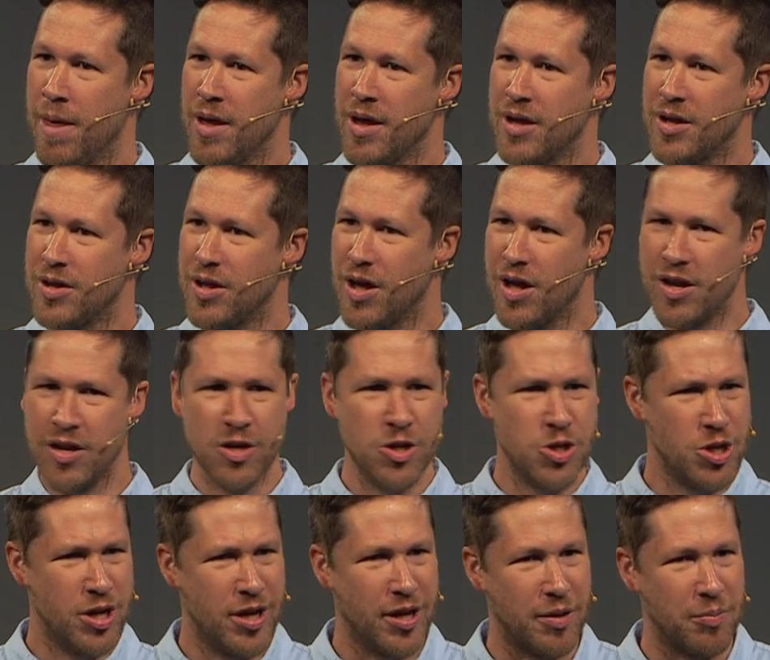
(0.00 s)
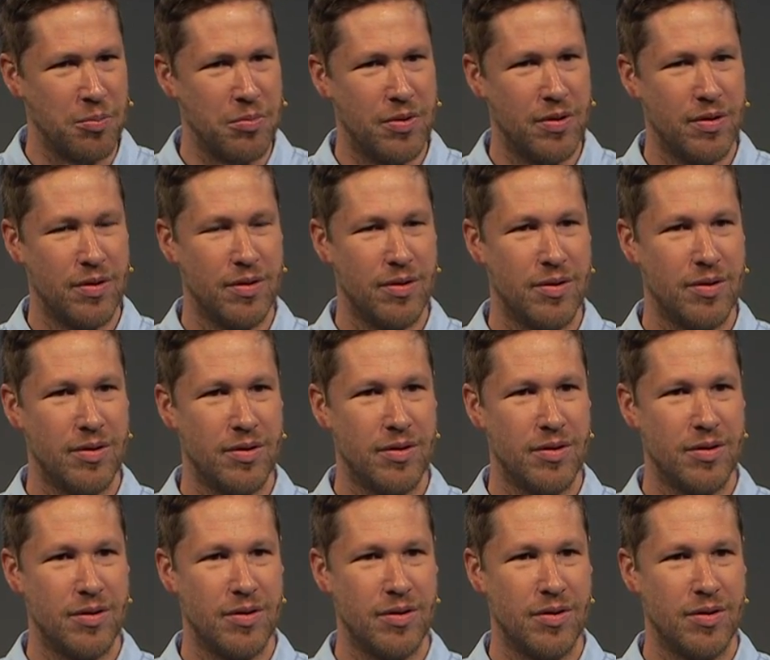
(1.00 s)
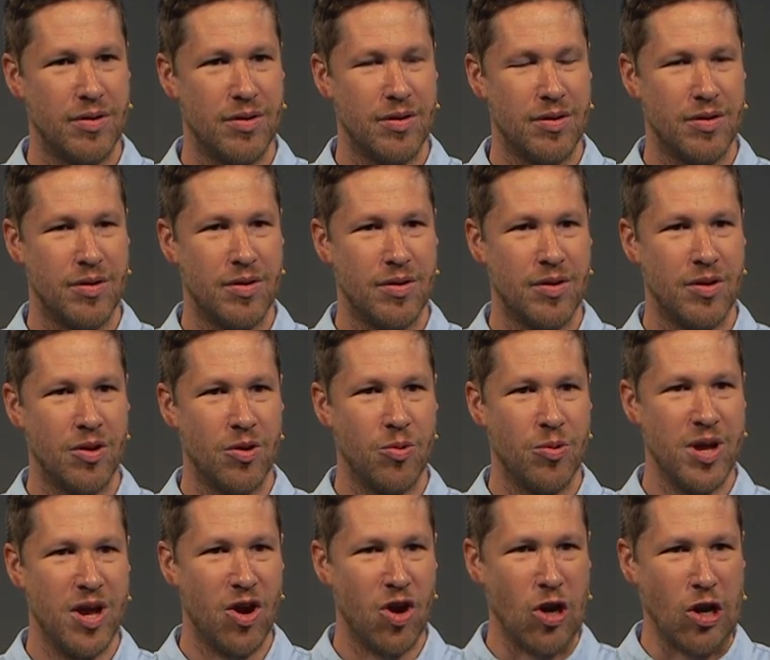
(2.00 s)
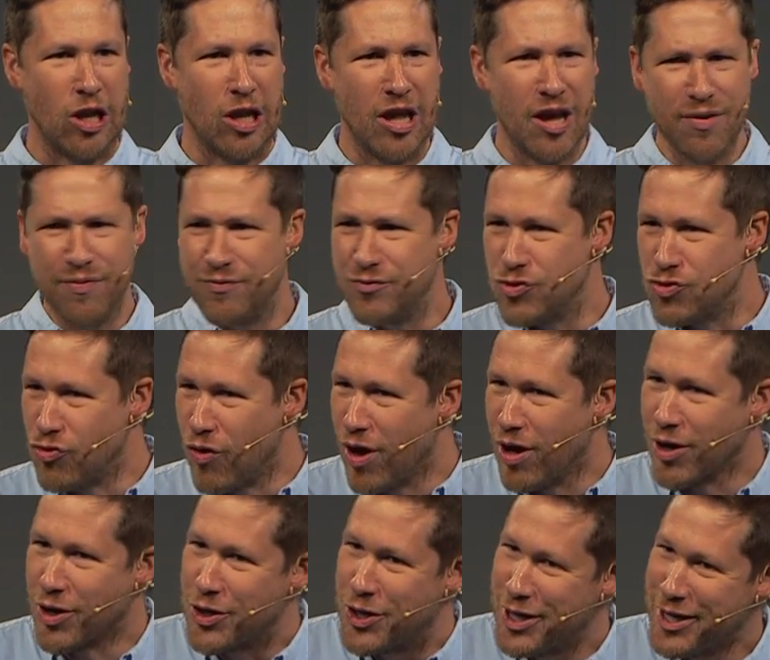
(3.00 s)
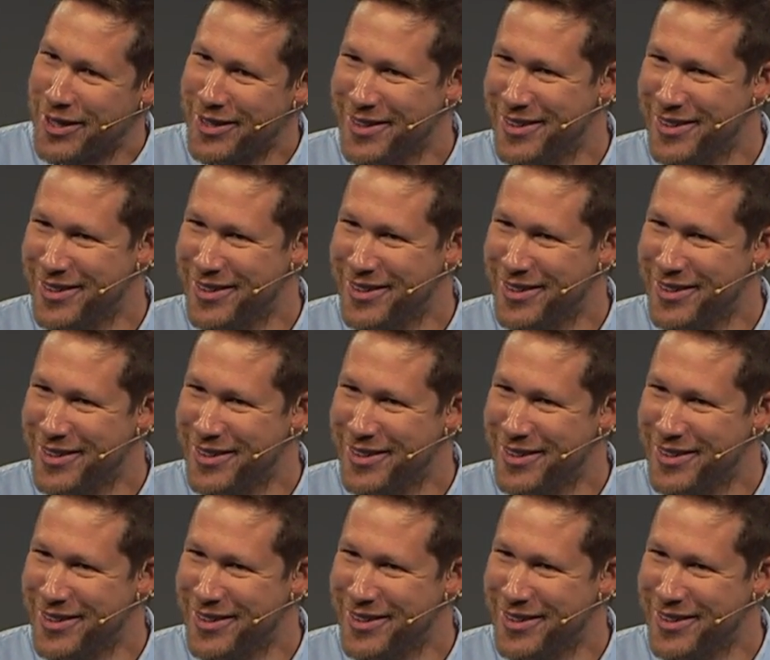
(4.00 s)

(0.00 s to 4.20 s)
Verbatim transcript: and unashamed. We are love drunk.